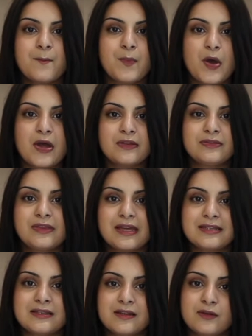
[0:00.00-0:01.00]
but
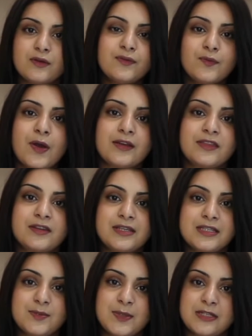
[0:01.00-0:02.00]
there's a lot of work that
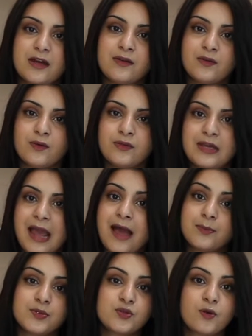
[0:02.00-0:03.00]
needs to be done on the
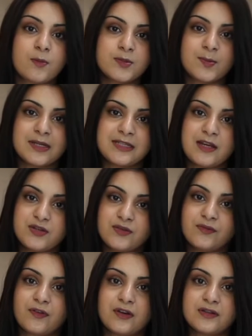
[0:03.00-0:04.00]
App Store
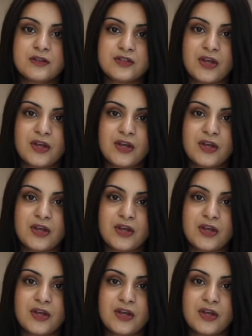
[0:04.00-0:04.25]
optimization front.